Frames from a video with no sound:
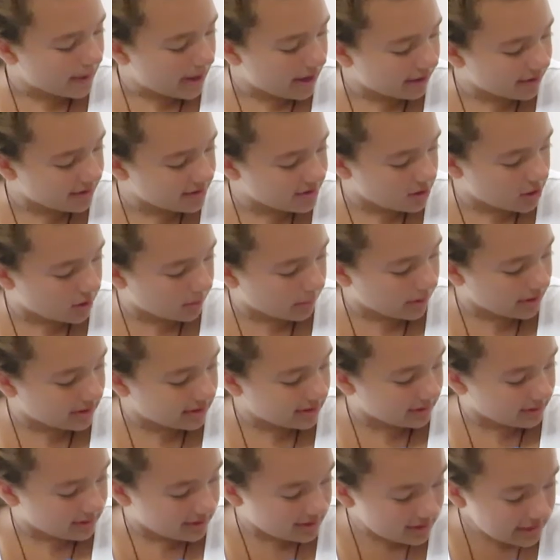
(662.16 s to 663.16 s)
Ballad of
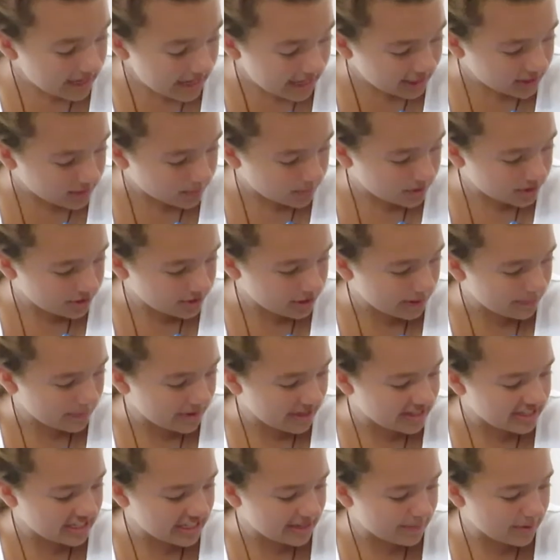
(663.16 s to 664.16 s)
Songbirds and Snakes, which is on
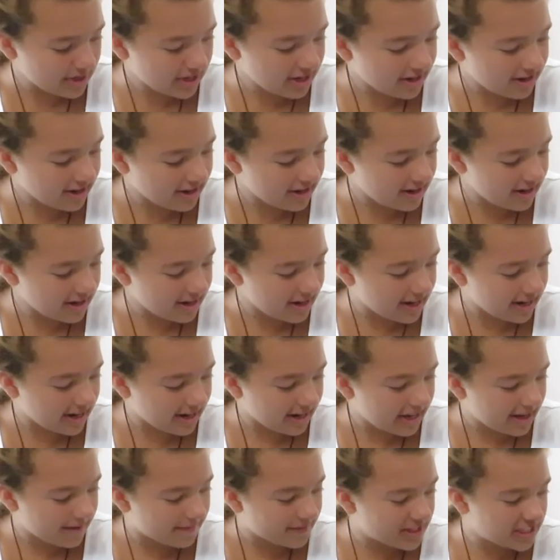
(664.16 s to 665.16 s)
my TBR, and
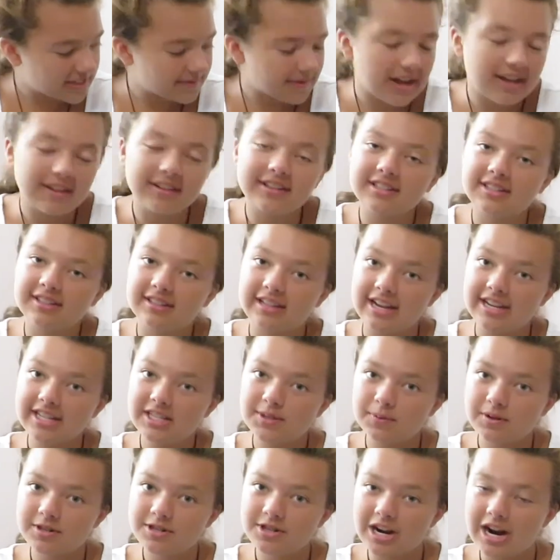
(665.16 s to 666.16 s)
I have these Violent
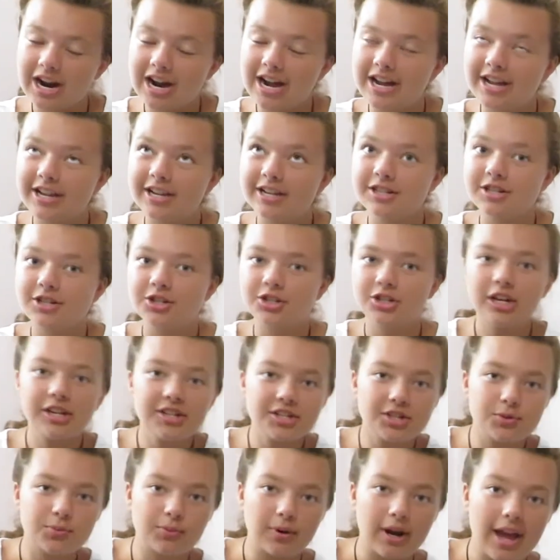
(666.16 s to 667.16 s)
Delights, which I
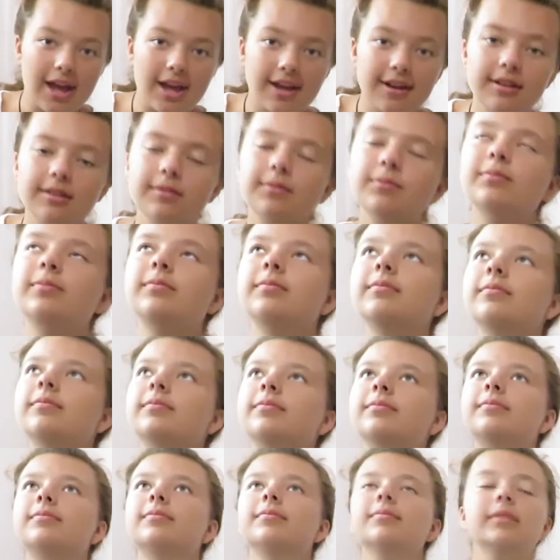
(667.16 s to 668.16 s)
just read.
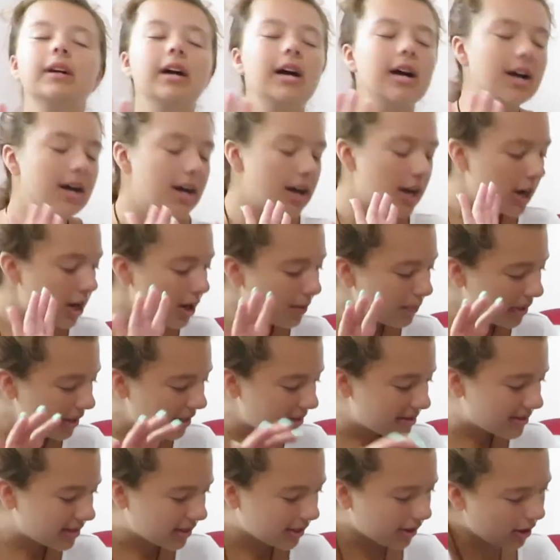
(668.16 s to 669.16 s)

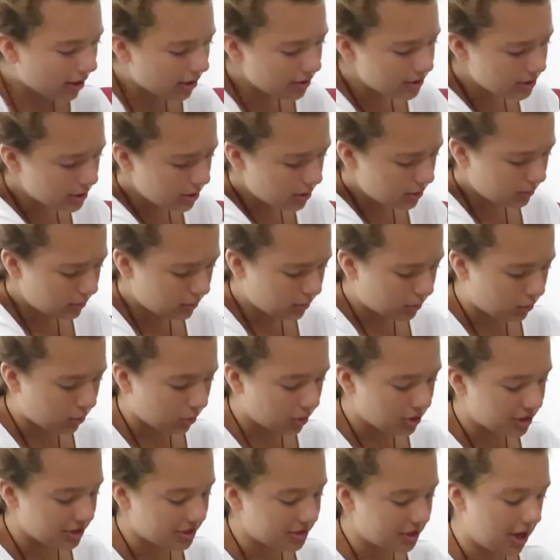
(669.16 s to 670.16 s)
Amazing. Also,
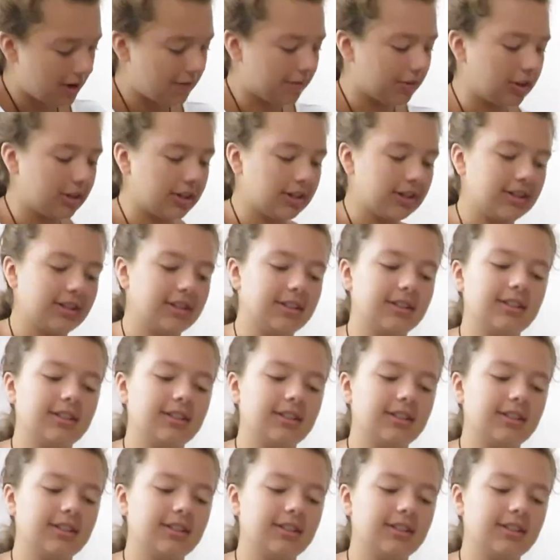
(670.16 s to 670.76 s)
gorgeous cover.